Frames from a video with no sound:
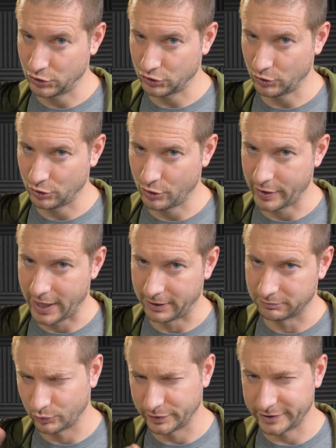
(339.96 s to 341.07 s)
Just so you know that.
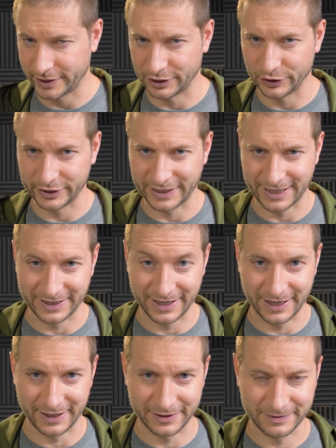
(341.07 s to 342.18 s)
We'll take a look at that at the
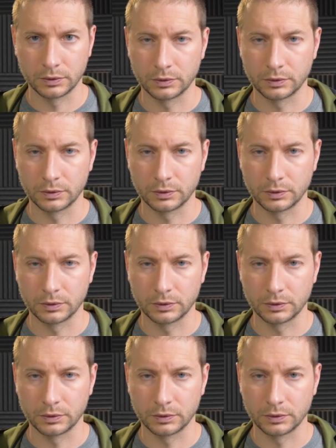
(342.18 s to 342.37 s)
end.